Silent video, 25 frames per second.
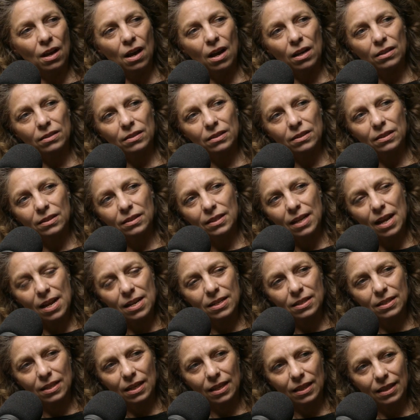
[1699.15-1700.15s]

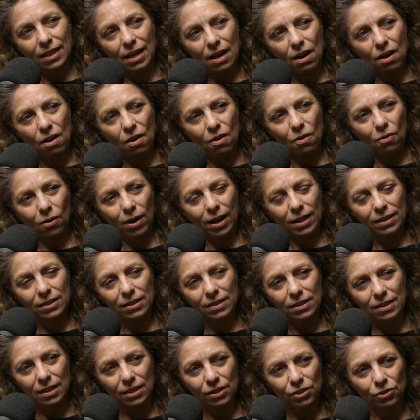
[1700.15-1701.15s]
understanding that whole
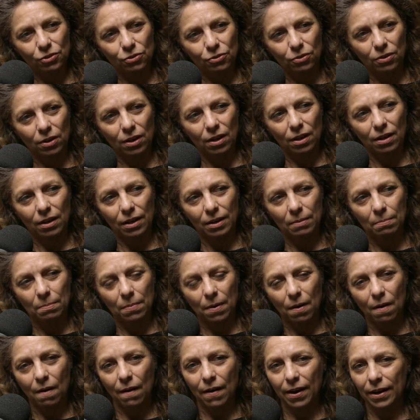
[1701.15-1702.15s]
ancestral line
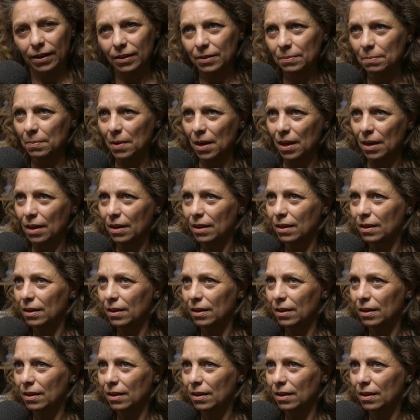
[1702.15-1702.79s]
behind me.